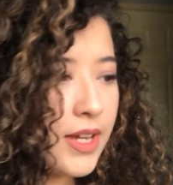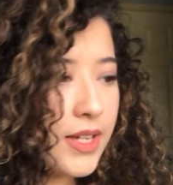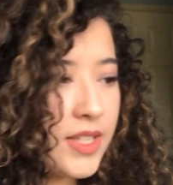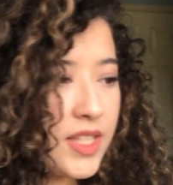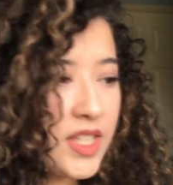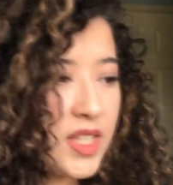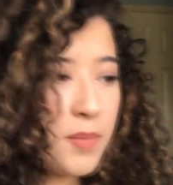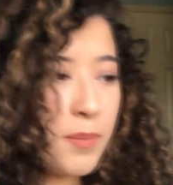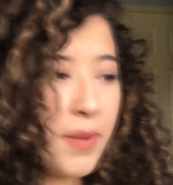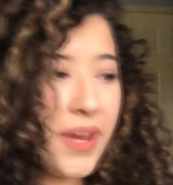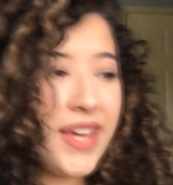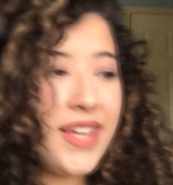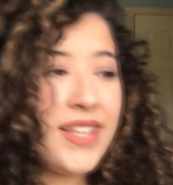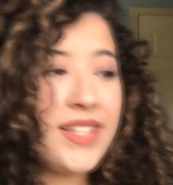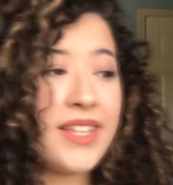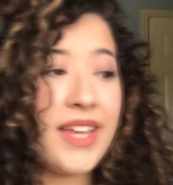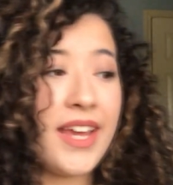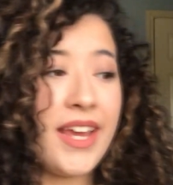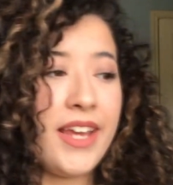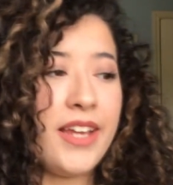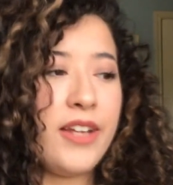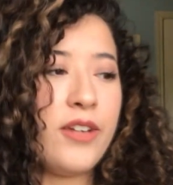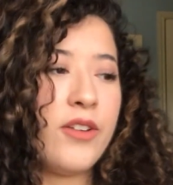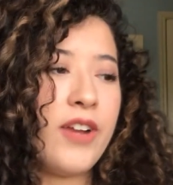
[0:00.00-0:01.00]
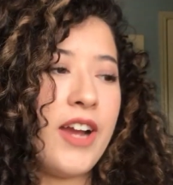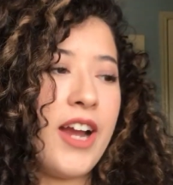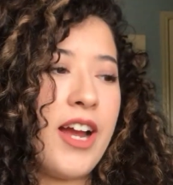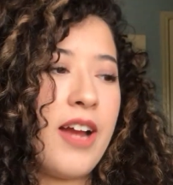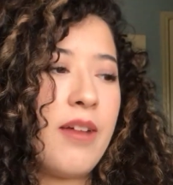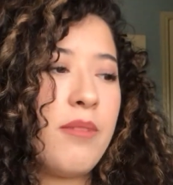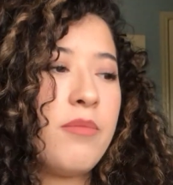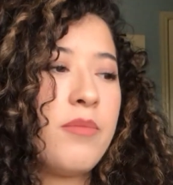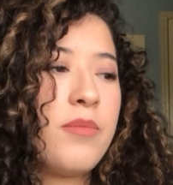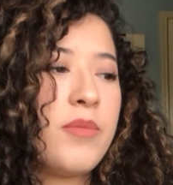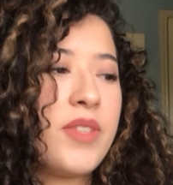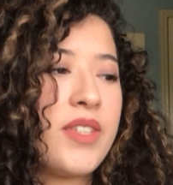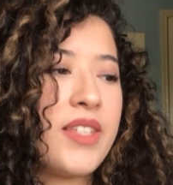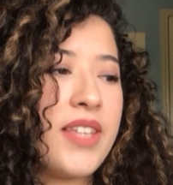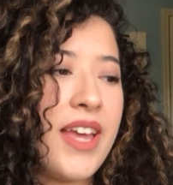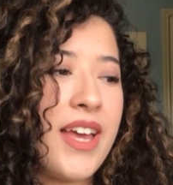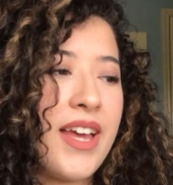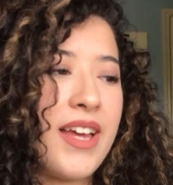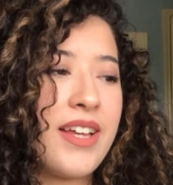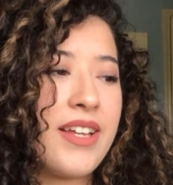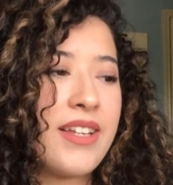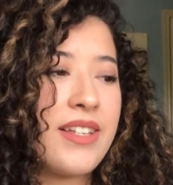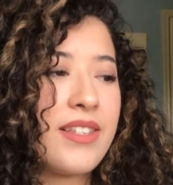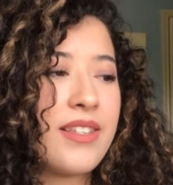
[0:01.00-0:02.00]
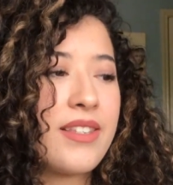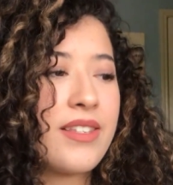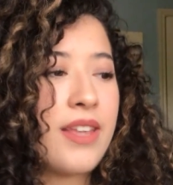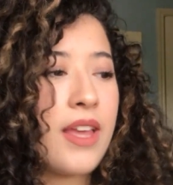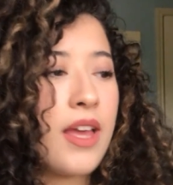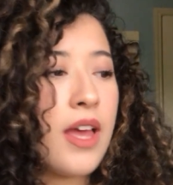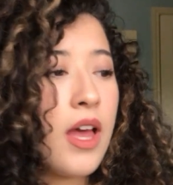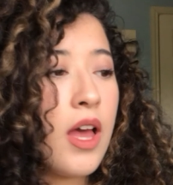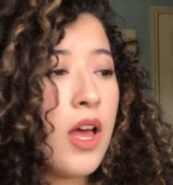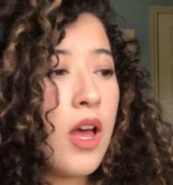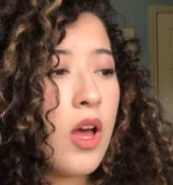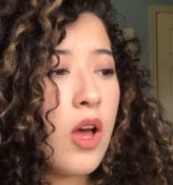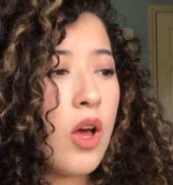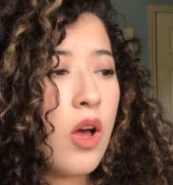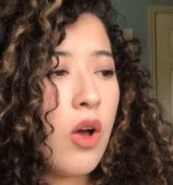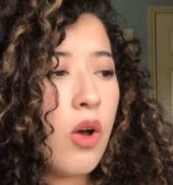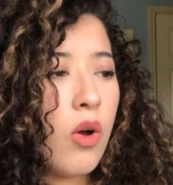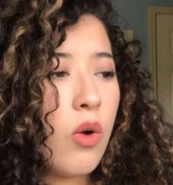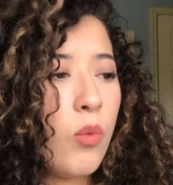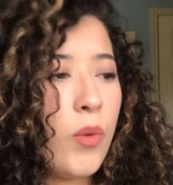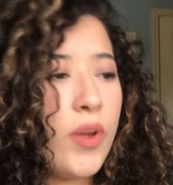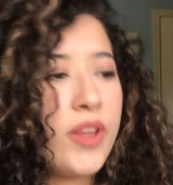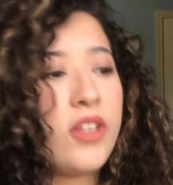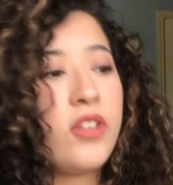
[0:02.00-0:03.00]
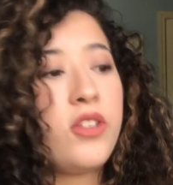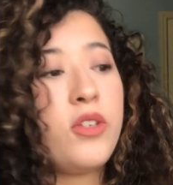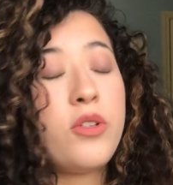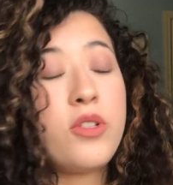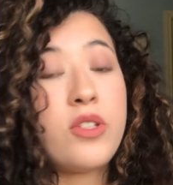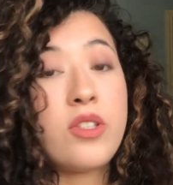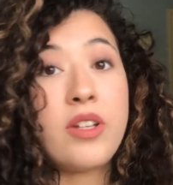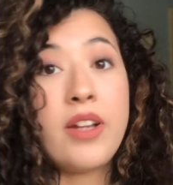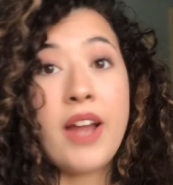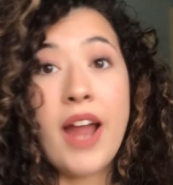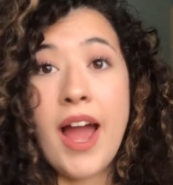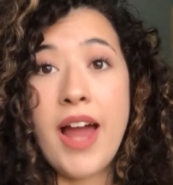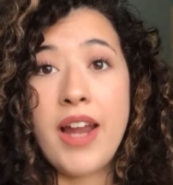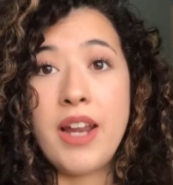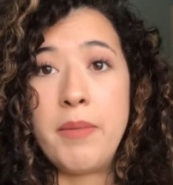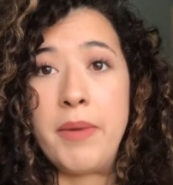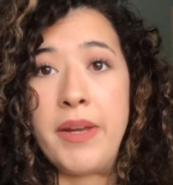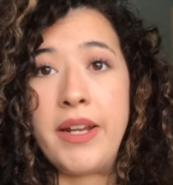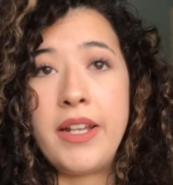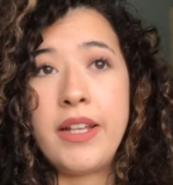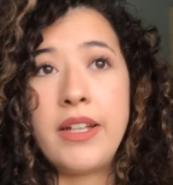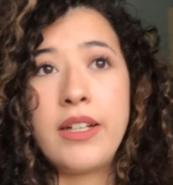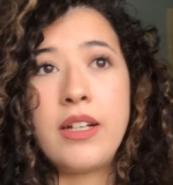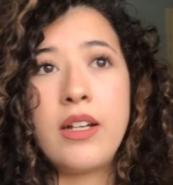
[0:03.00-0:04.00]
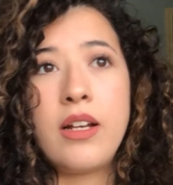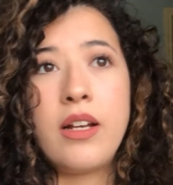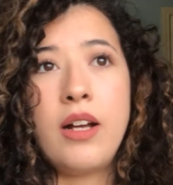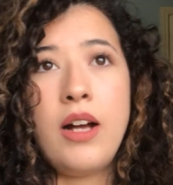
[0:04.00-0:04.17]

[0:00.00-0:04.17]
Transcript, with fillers: Space Agram says, when did you start animating?